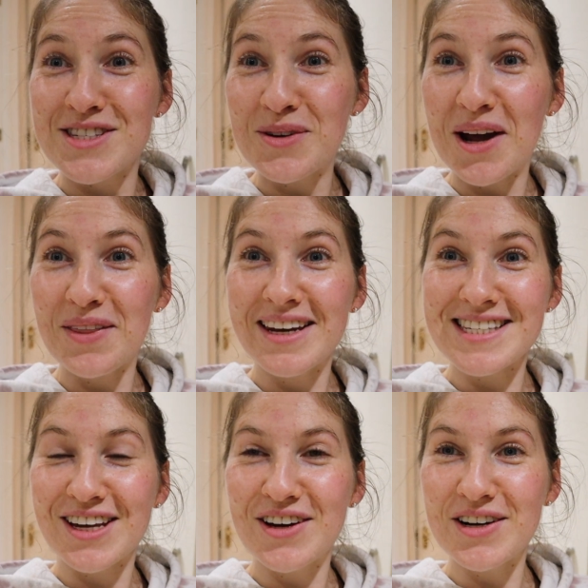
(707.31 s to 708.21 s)
So now that
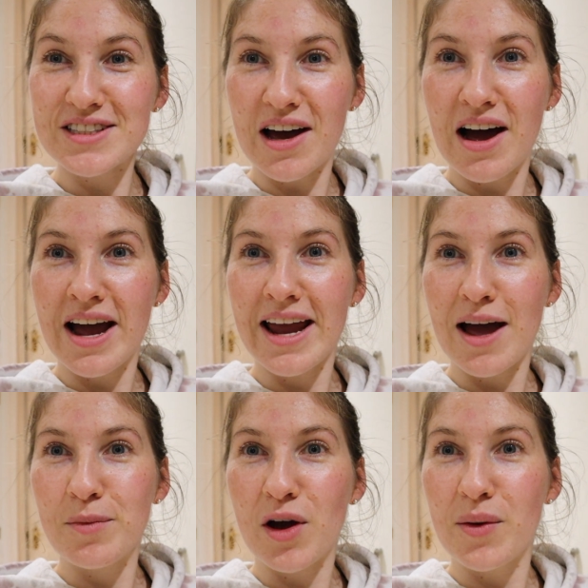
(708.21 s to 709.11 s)
it's cooked, I
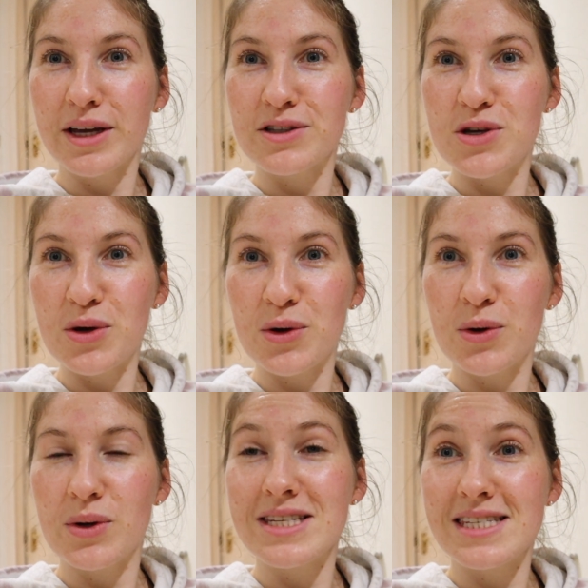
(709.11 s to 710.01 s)
am going
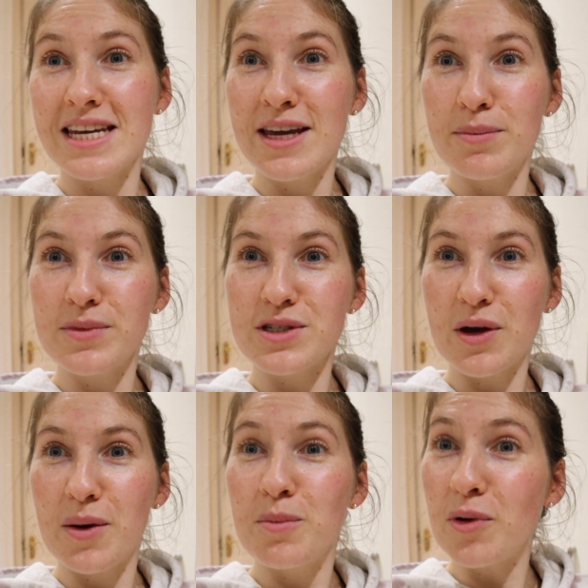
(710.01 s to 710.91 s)
to steam
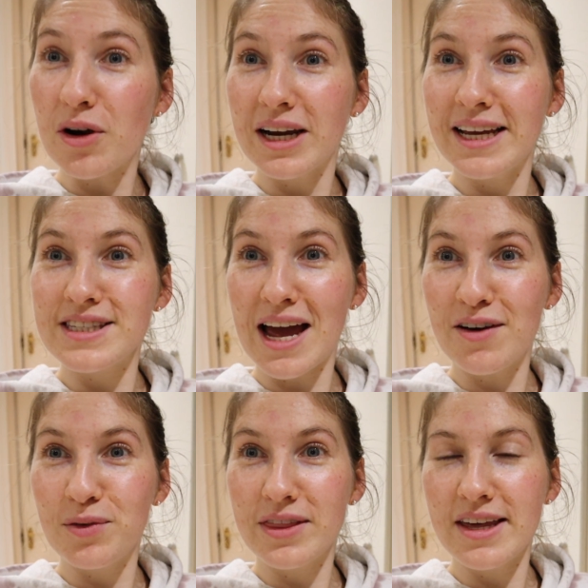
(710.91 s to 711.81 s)
some broccoli to
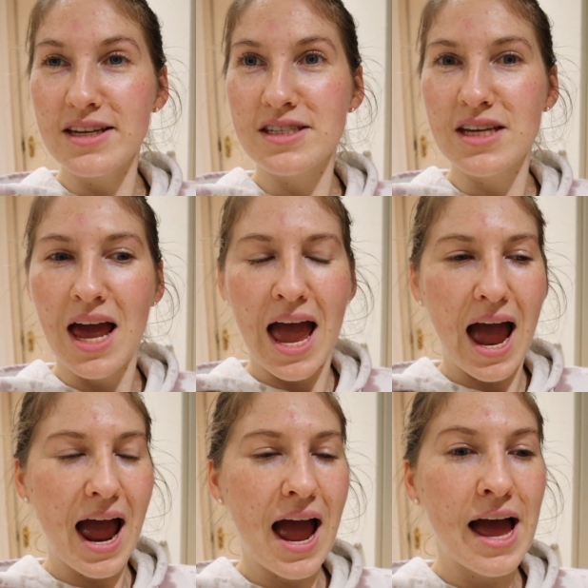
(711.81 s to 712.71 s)
have with this,
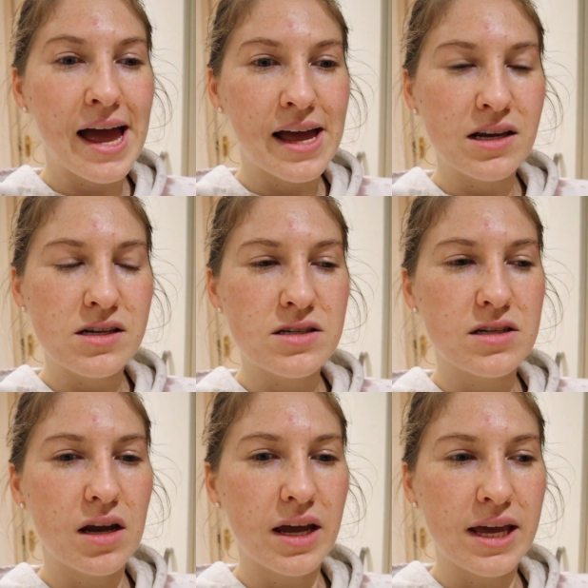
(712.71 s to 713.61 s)
and
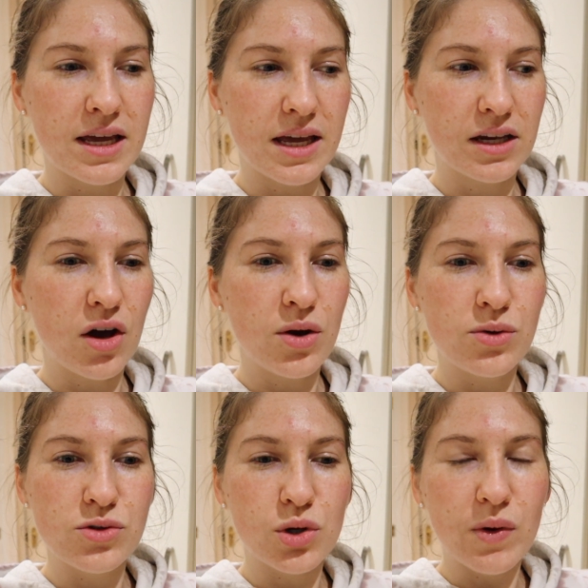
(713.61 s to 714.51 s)
it
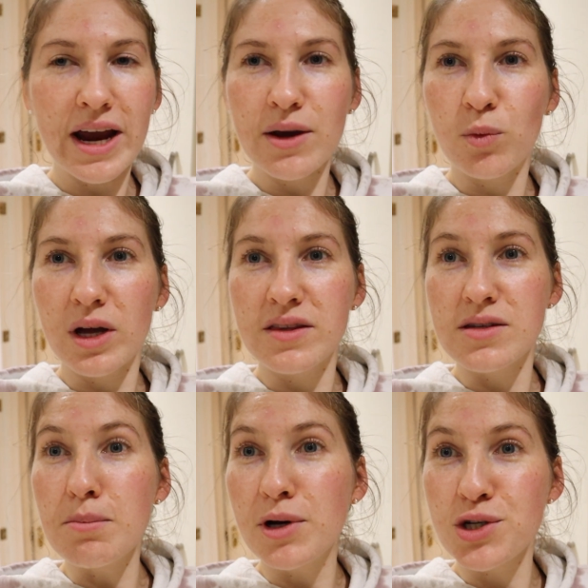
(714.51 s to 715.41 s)
goes great with
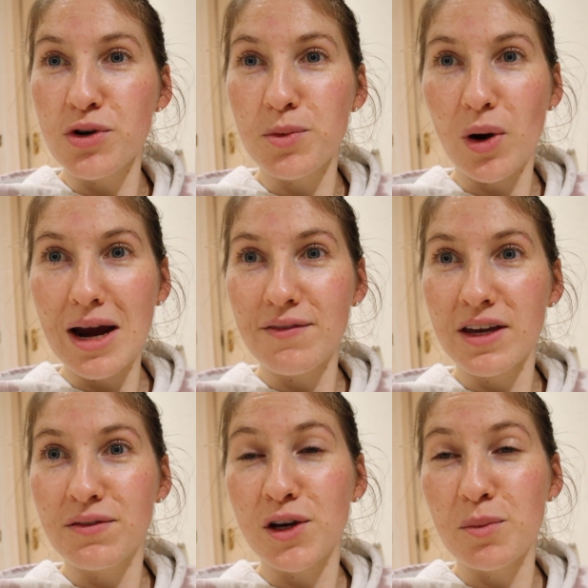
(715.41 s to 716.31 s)
some mushroom
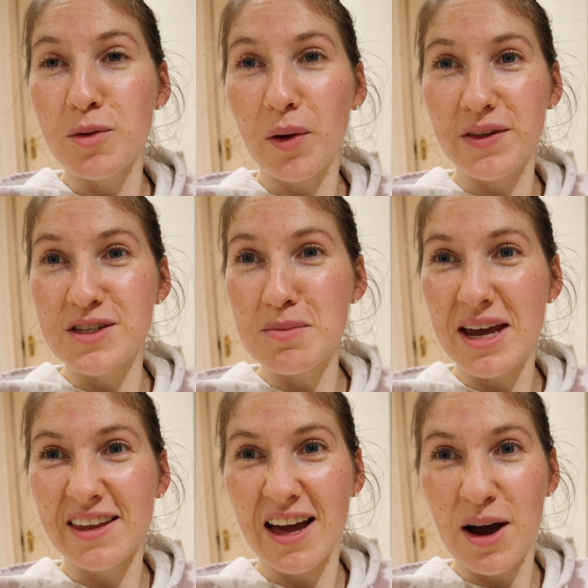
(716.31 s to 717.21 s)
gravy if you can be bothered to
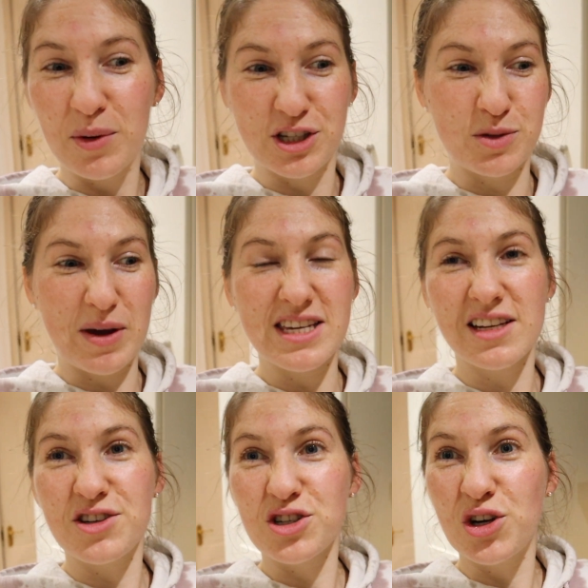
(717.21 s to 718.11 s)
make that, which is
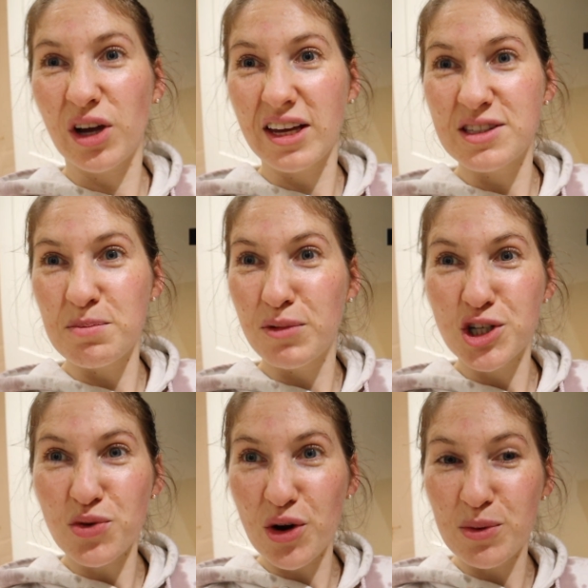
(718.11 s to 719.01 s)
basically just cooking some
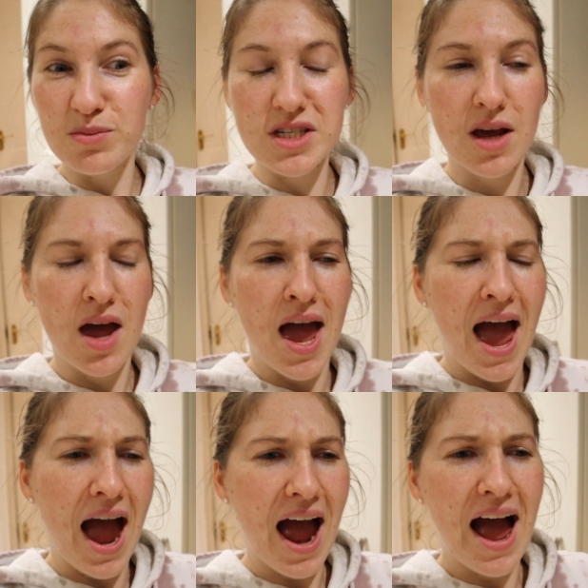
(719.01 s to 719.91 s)
mushrooms
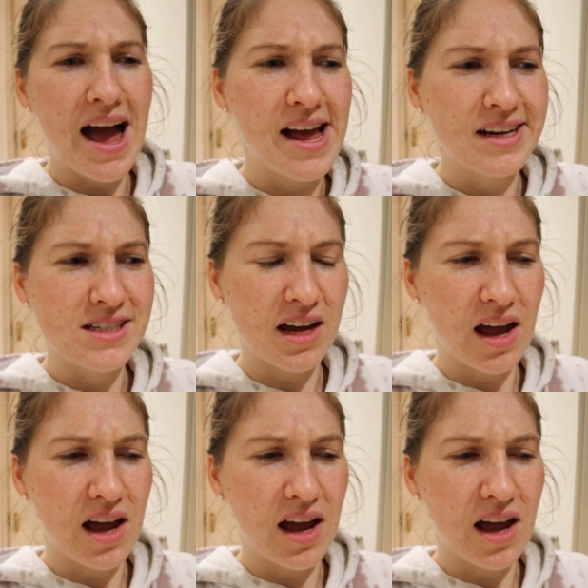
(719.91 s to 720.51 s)
and